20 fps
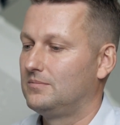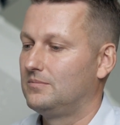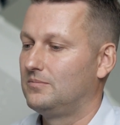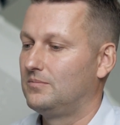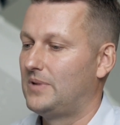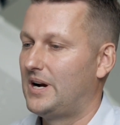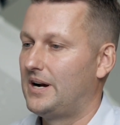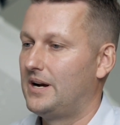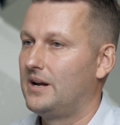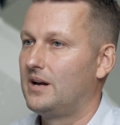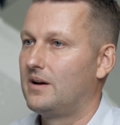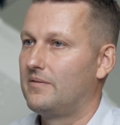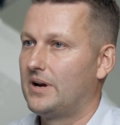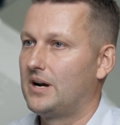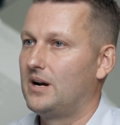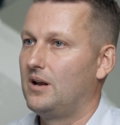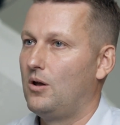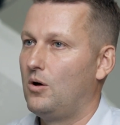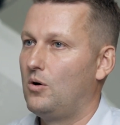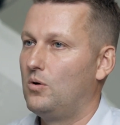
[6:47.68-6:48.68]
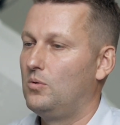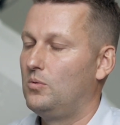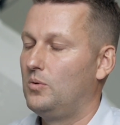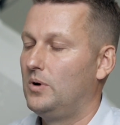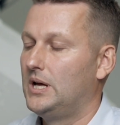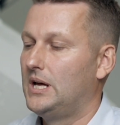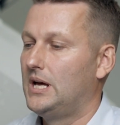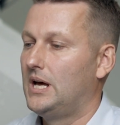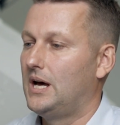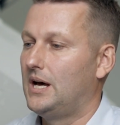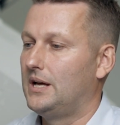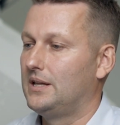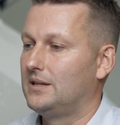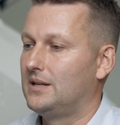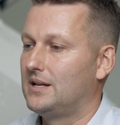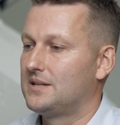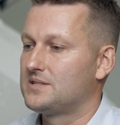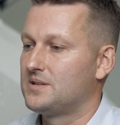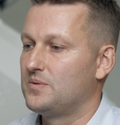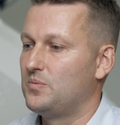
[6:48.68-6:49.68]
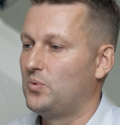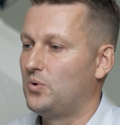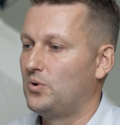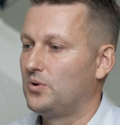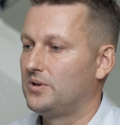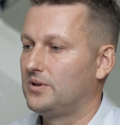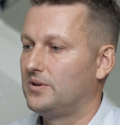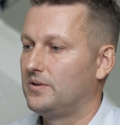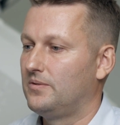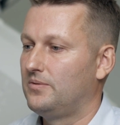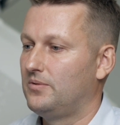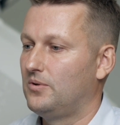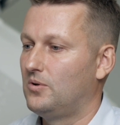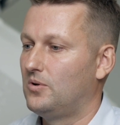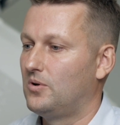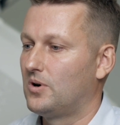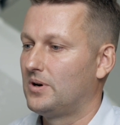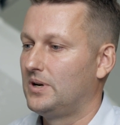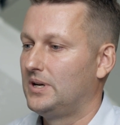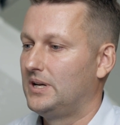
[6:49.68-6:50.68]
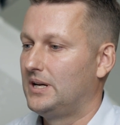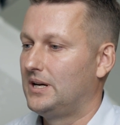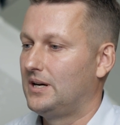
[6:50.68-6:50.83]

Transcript: very low, and that's important for